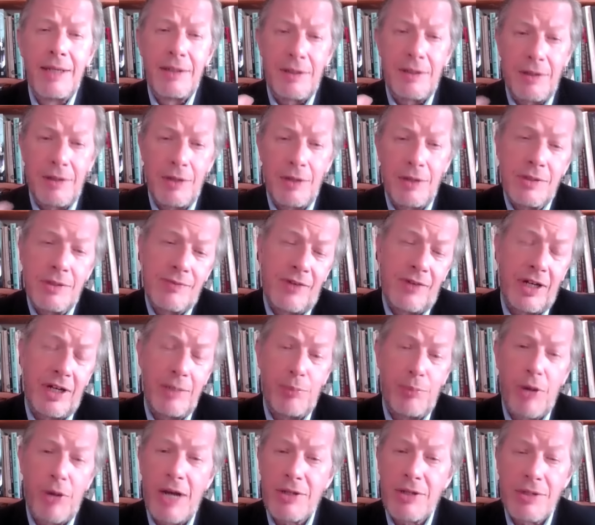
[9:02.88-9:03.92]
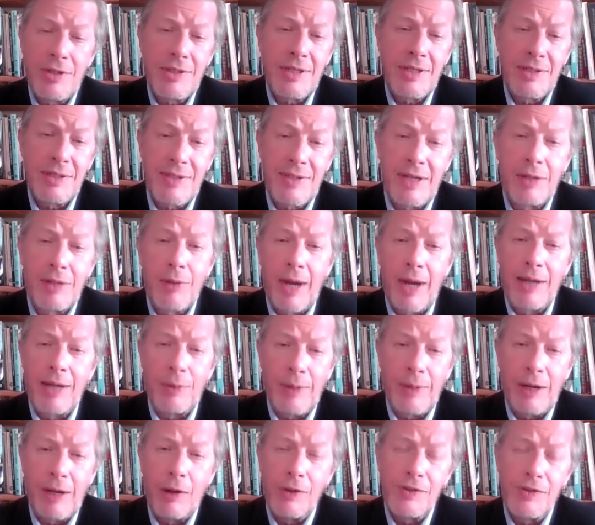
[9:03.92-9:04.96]
to those very pressures as their right
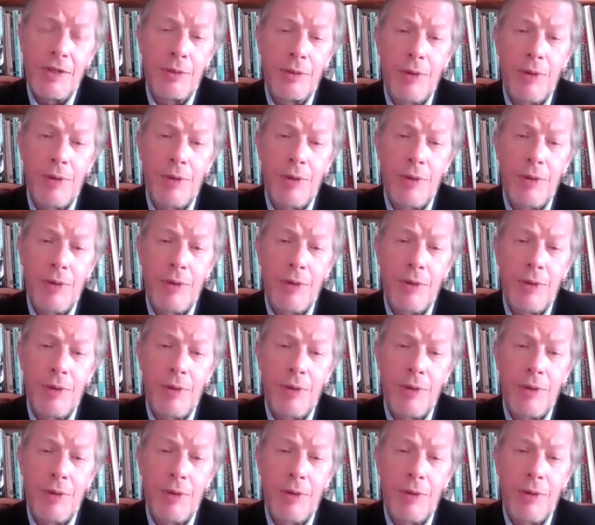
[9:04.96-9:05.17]
wing also